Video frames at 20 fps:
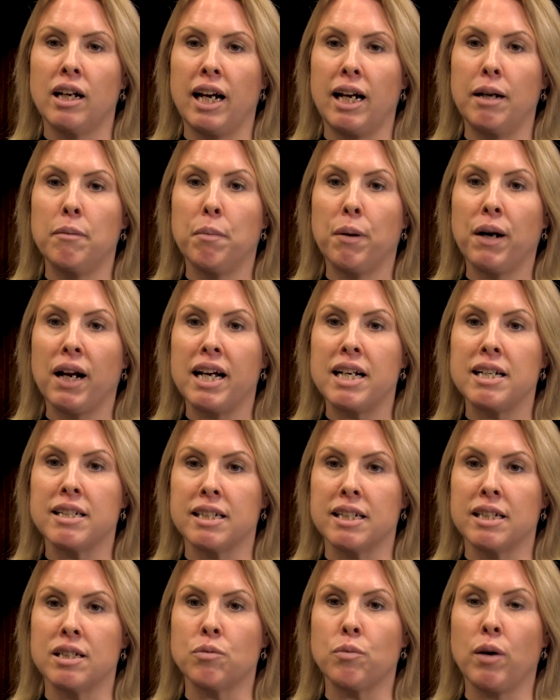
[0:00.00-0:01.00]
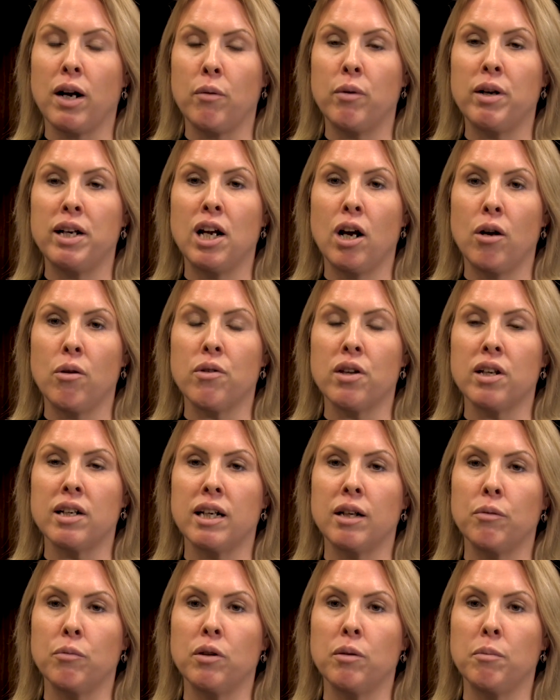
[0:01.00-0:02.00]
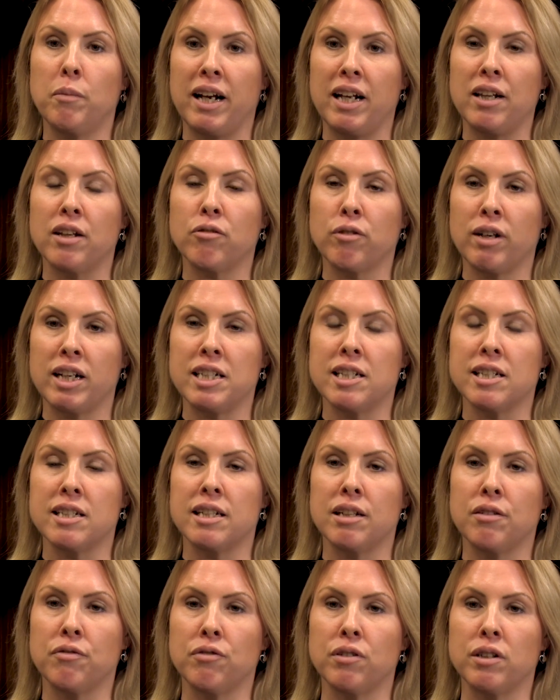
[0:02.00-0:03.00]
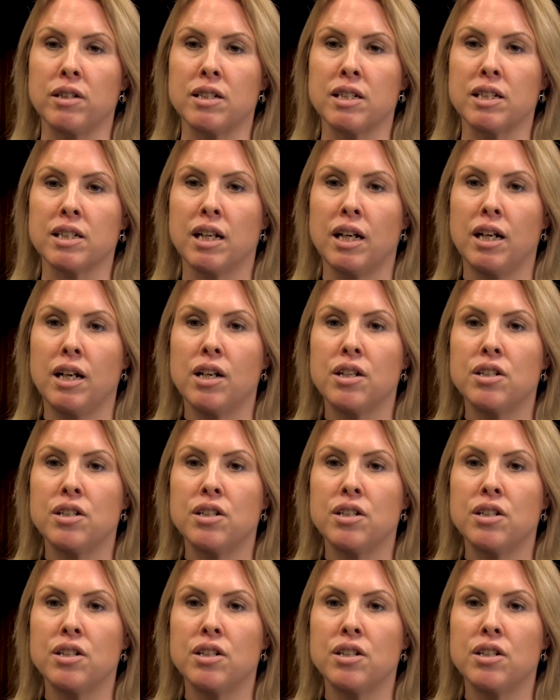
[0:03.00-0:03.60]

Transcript: in places where we know that it will make the greatest difference.